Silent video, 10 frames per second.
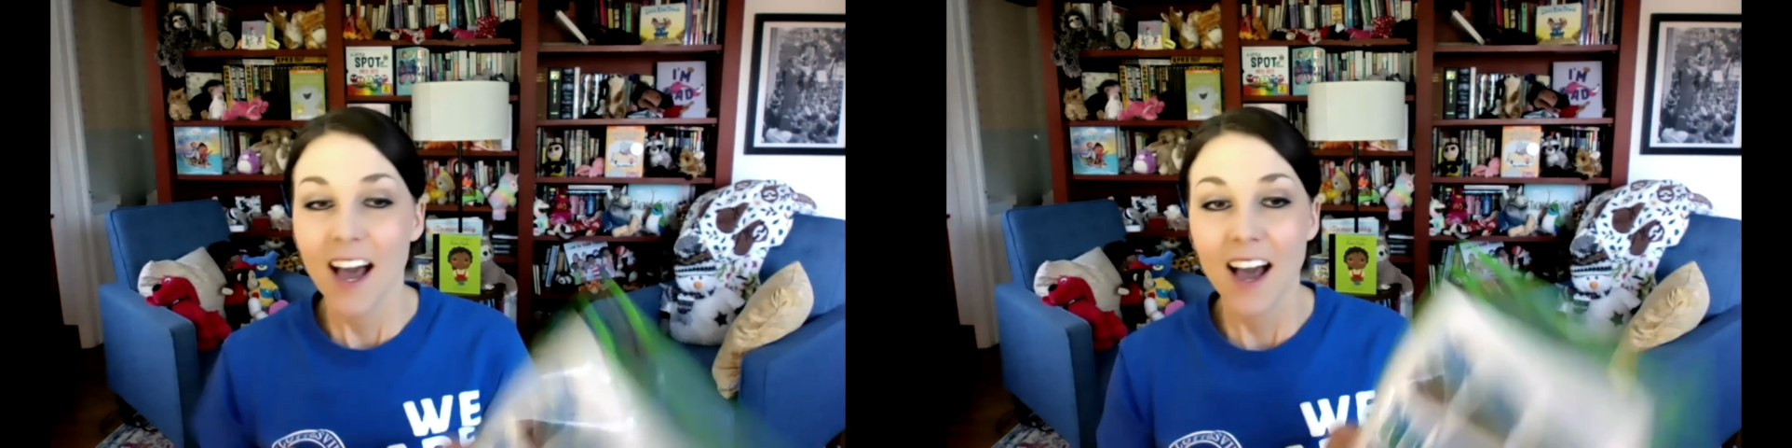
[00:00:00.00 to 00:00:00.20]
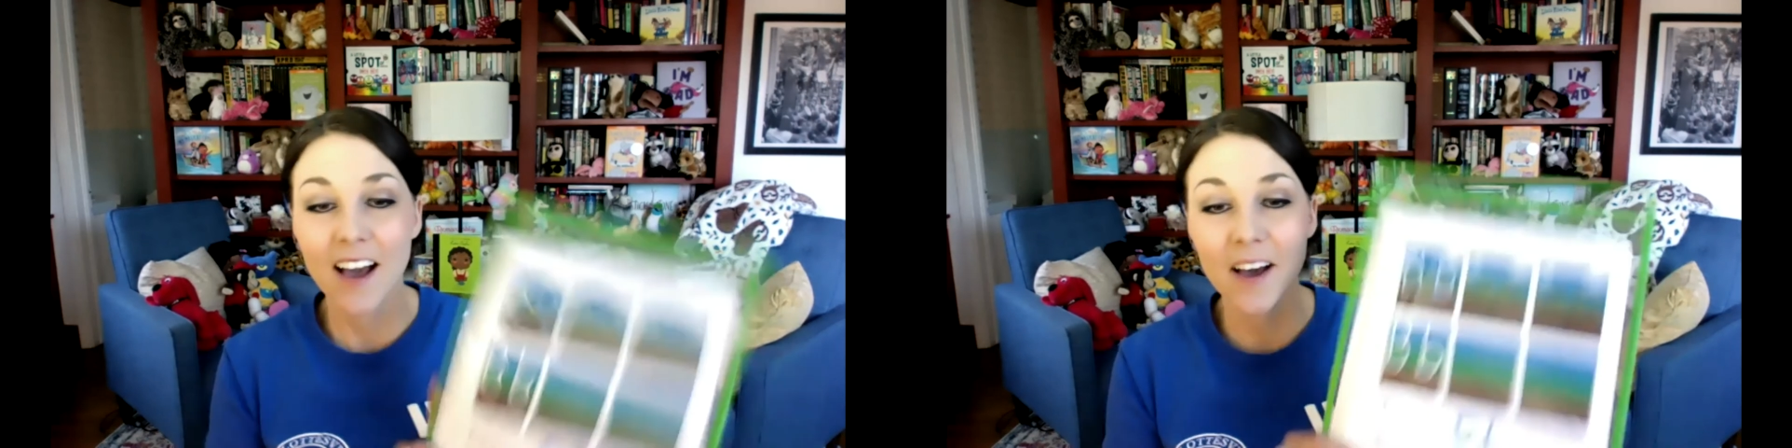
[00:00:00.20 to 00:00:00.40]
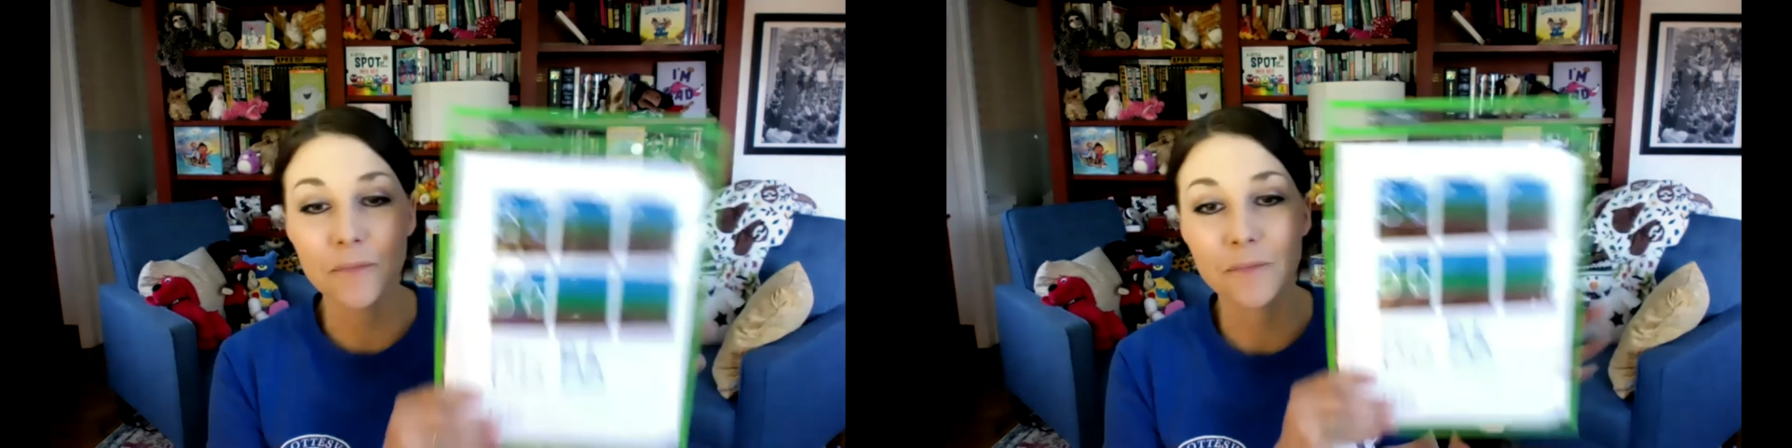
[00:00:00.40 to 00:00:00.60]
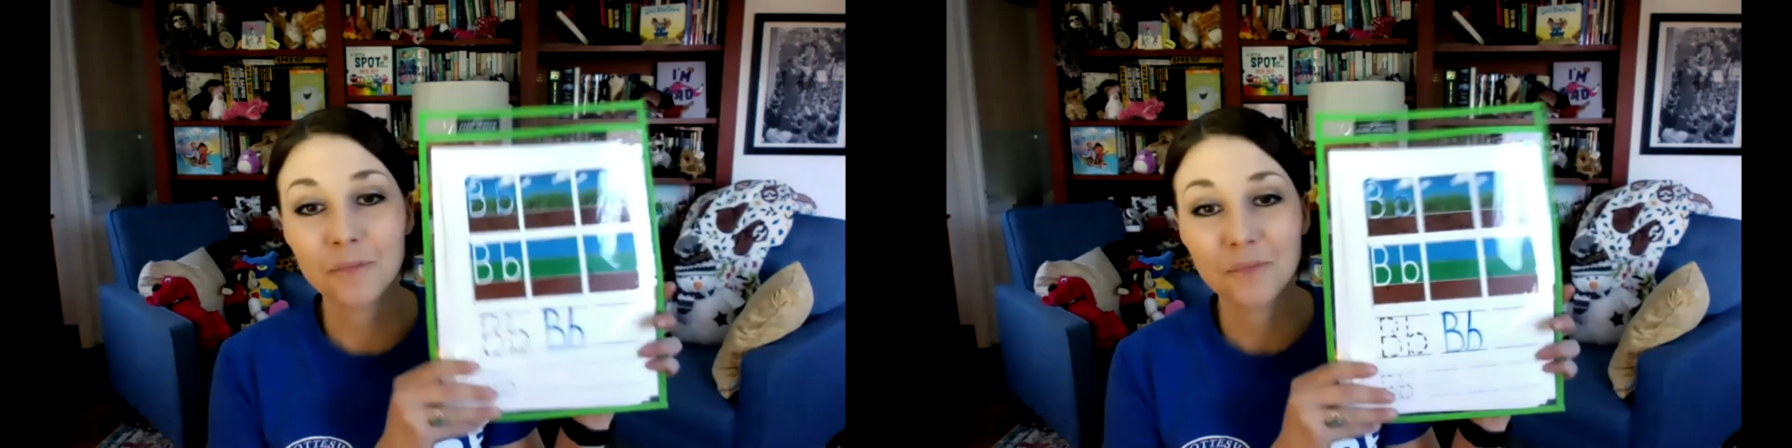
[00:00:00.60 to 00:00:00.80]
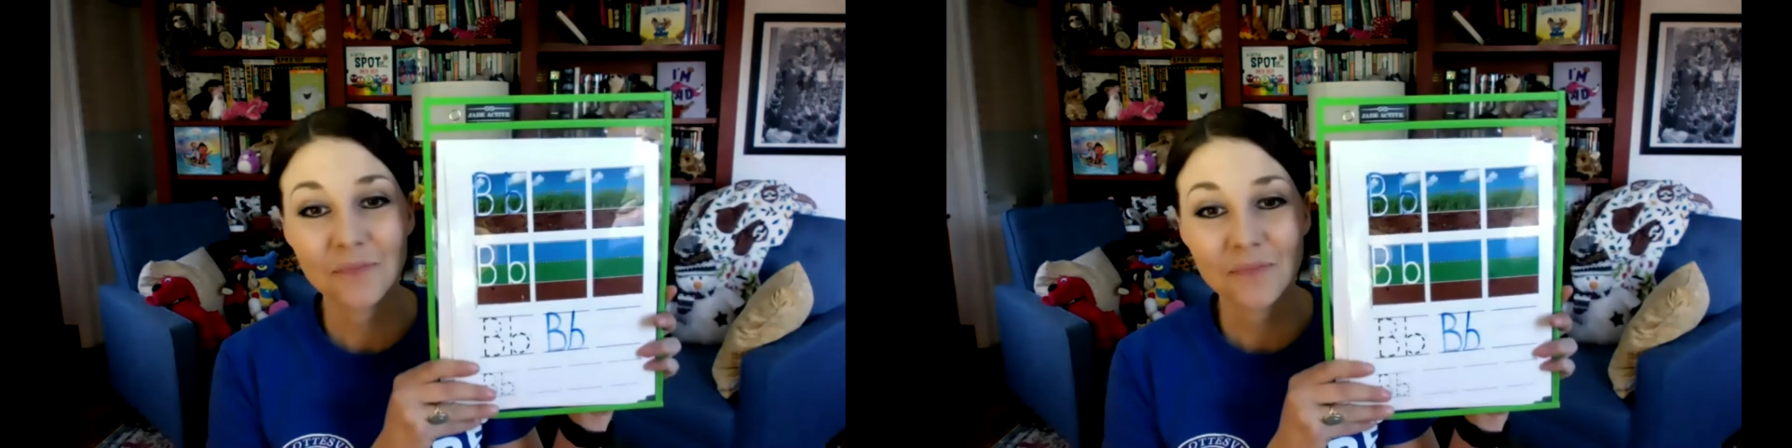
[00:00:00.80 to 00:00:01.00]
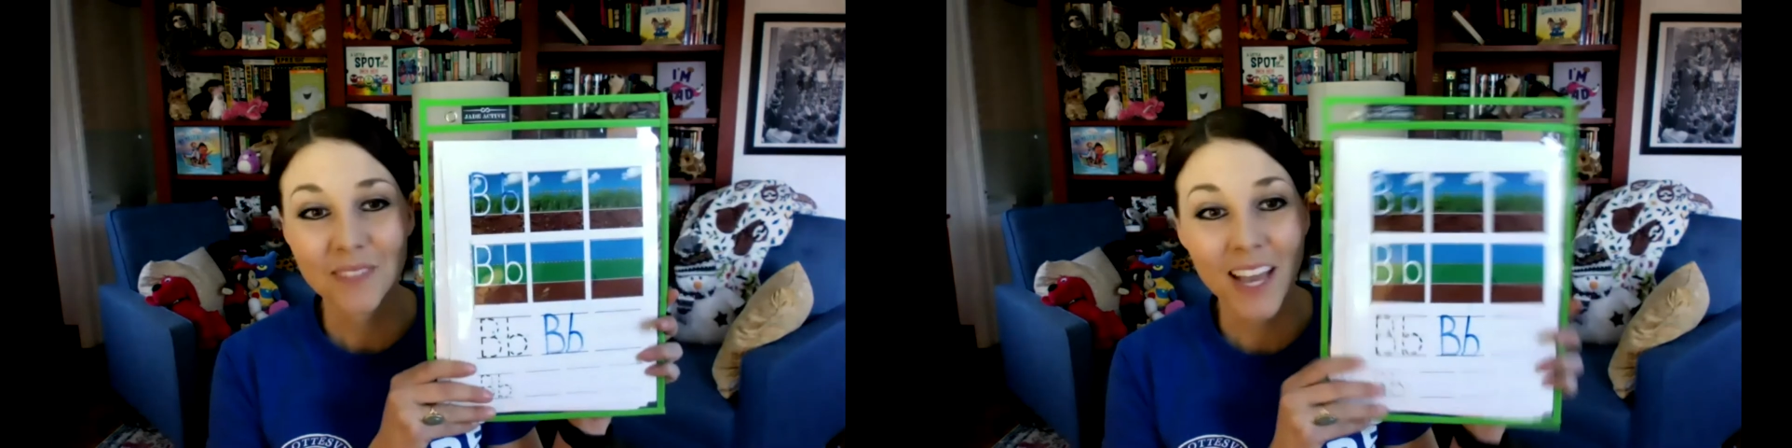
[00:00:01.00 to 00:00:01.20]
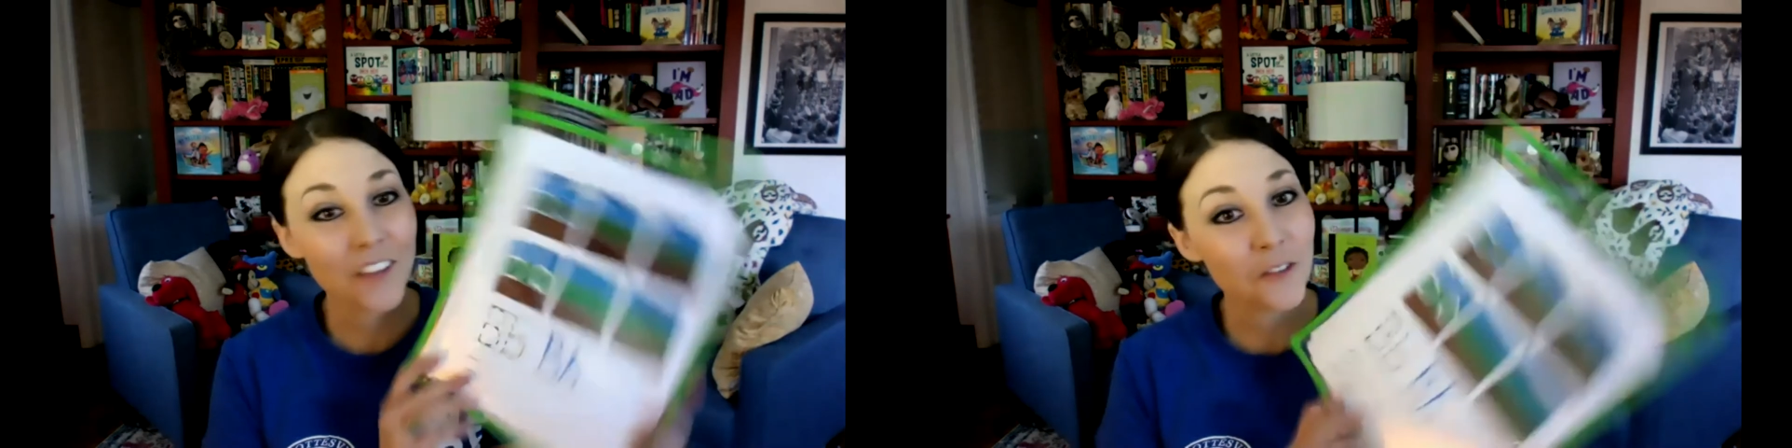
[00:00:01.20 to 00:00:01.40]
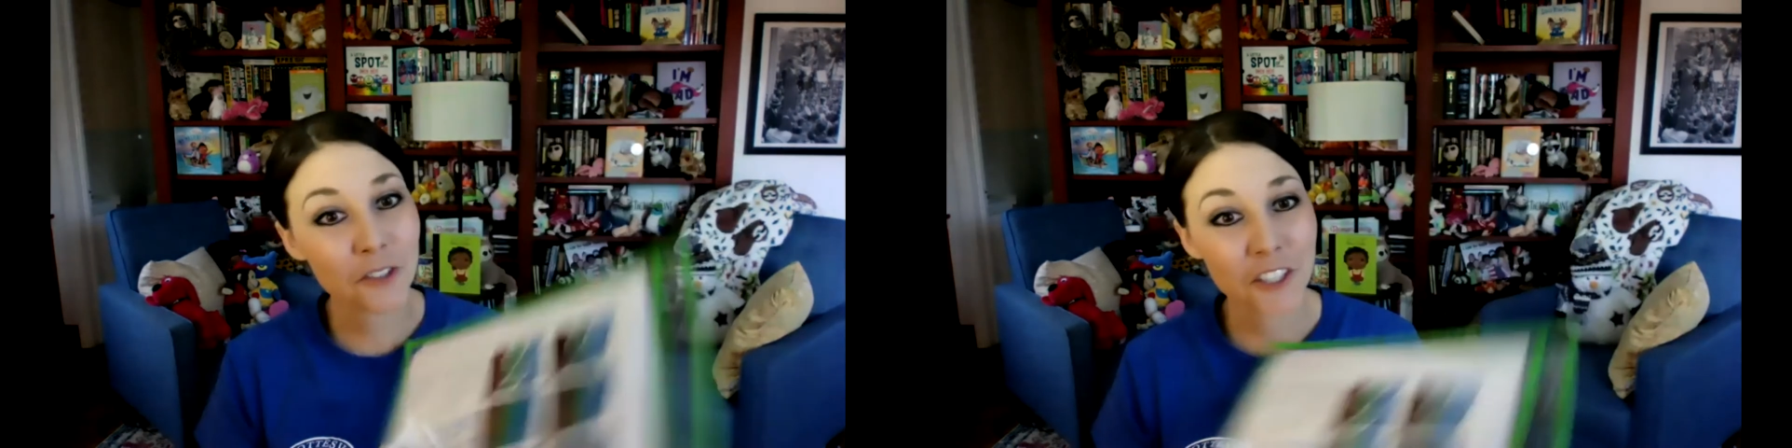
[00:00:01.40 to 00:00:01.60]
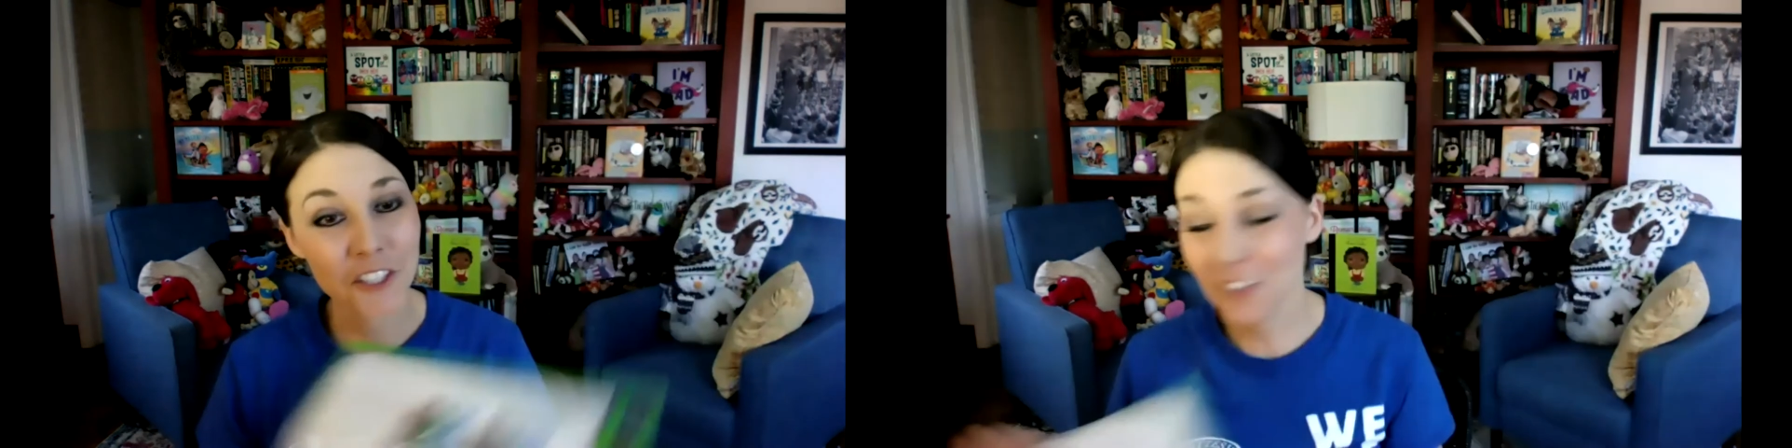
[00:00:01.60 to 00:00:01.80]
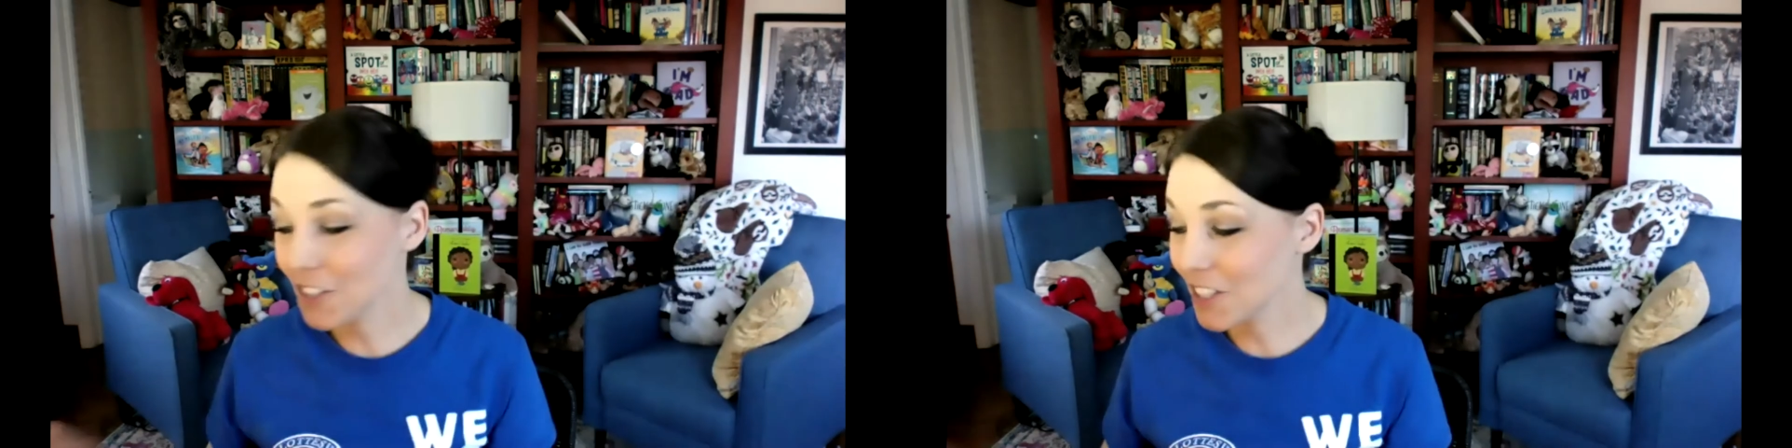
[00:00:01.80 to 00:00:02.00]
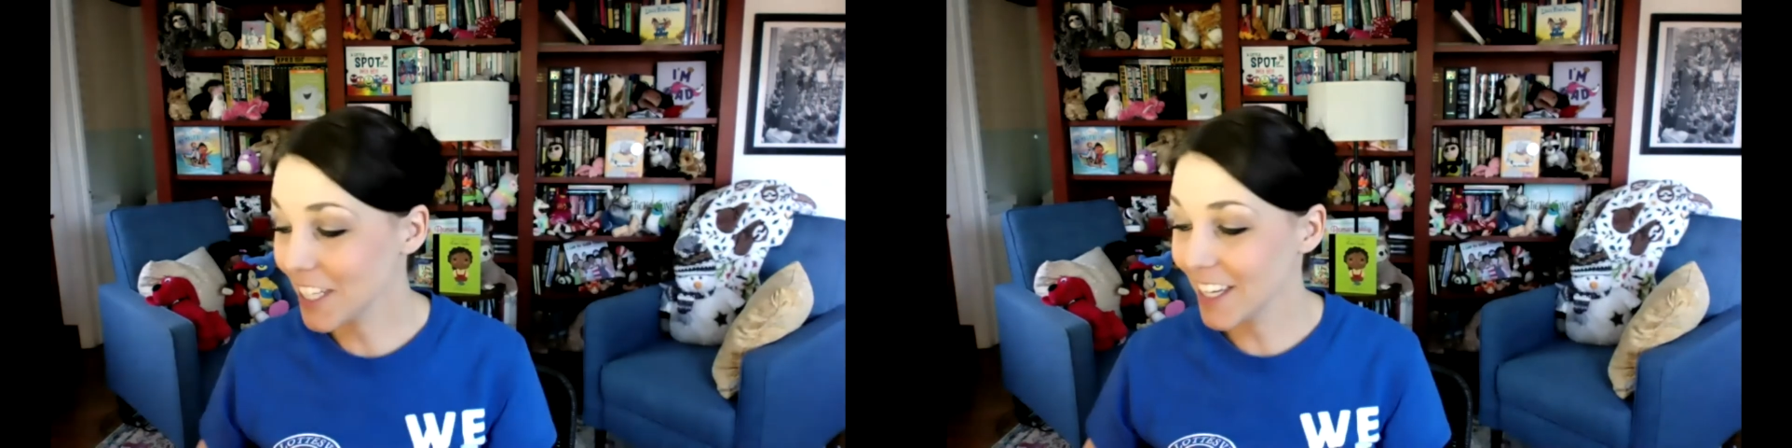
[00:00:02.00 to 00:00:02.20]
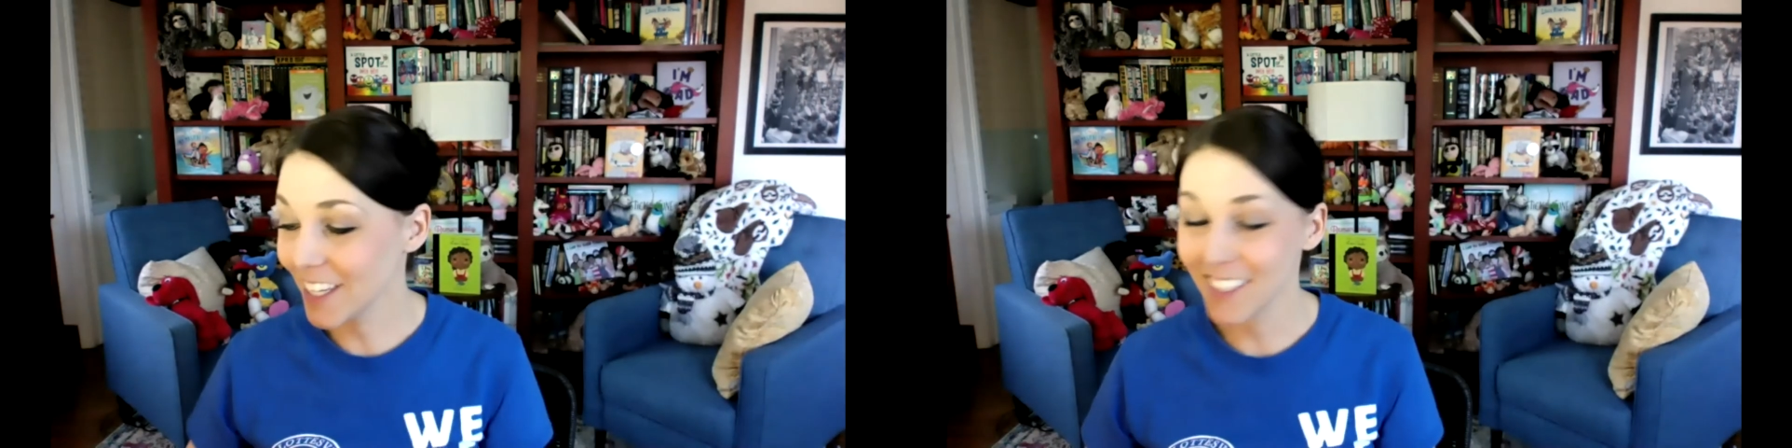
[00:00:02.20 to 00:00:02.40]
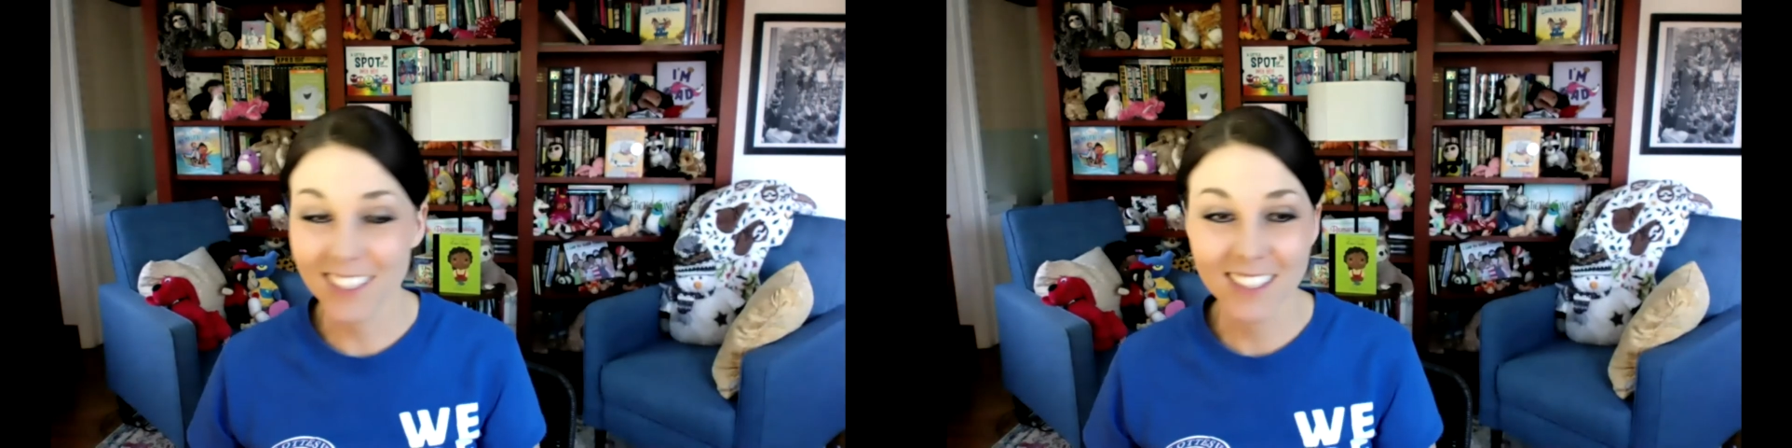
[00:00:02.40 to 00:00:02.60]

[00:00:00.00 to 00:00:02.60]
And those are in your learning kit.